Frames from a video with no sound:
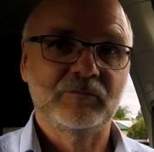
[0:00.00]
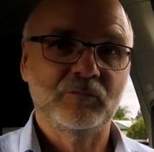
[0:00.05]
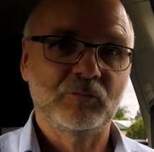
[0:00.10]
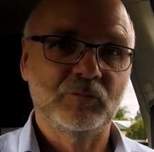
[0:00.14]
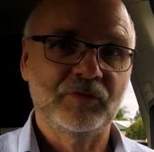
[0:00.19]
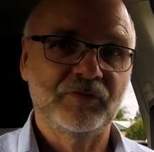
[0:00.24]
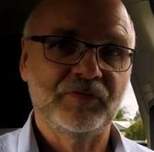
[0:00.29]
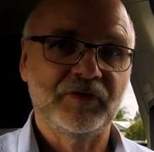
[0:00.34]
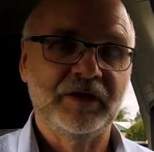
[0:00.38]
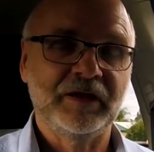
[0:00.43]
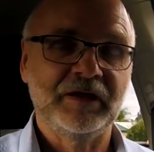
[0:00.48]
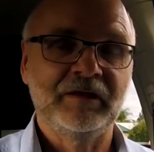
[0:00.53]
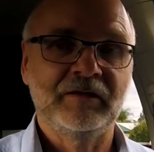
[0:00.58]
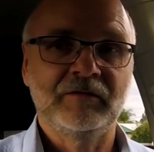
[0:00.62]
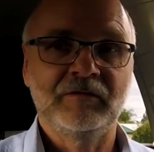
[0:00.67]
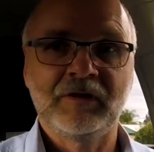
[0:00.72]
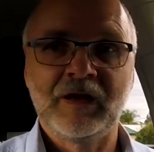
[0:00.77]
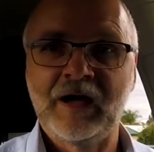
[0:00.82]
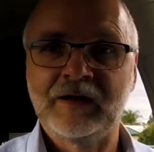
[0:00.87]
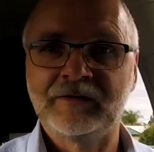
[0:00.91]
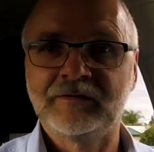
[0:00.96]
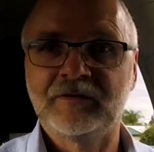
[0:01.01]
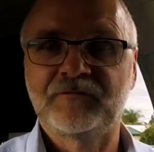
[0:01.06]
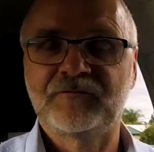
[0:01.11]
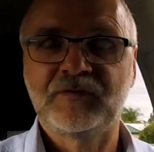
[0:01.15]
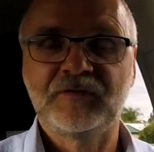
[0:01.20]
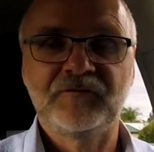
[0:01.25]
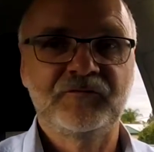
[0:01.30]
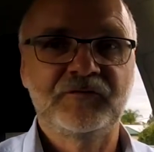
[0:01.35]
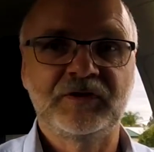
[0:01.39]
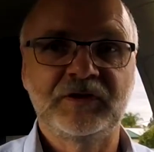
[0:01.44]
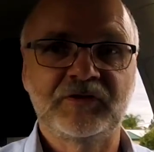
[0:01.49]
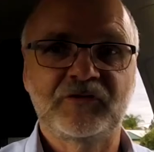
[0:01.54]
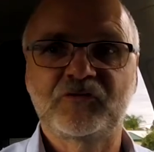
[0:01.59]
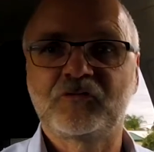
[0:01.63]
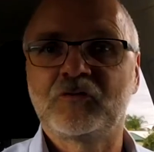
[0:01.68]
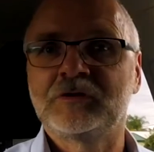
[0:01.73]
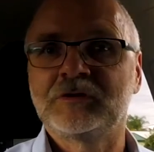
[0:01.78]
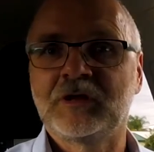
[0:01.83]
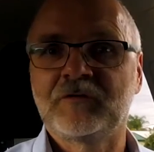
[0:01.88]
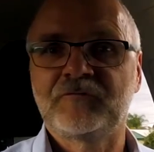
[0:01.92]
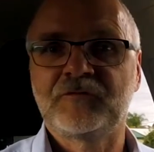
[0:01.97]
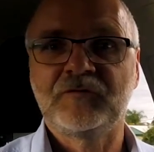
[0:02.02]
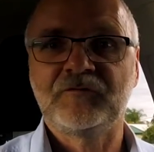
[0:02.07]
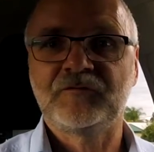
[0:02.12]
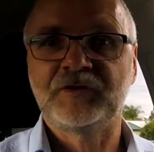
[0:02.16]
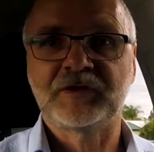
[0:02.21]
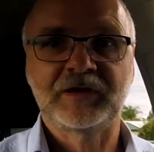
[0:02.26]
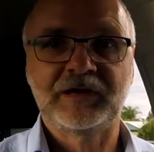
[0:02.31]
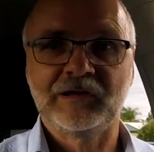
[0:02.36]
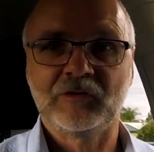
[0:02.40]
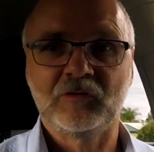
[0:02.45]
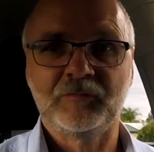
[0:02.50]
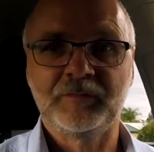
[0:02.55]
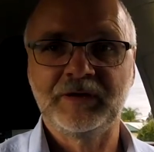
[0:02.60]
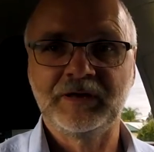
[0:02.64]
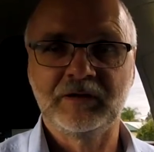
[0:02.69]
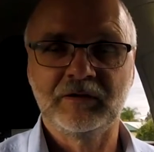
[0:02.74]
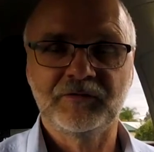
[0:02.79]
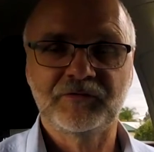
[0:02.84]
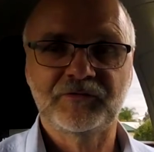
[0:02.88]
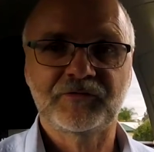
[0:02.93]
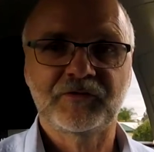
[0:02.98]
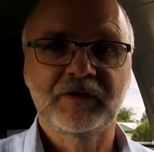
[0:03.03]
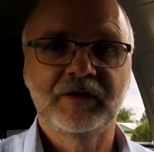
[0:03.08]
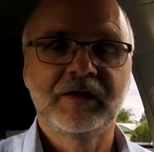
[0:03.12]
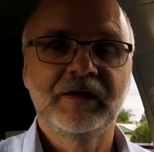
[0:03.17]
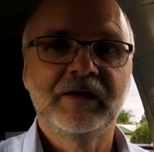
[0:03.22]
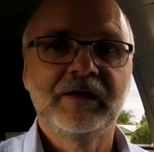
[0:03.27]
within 150, 250 kilometers,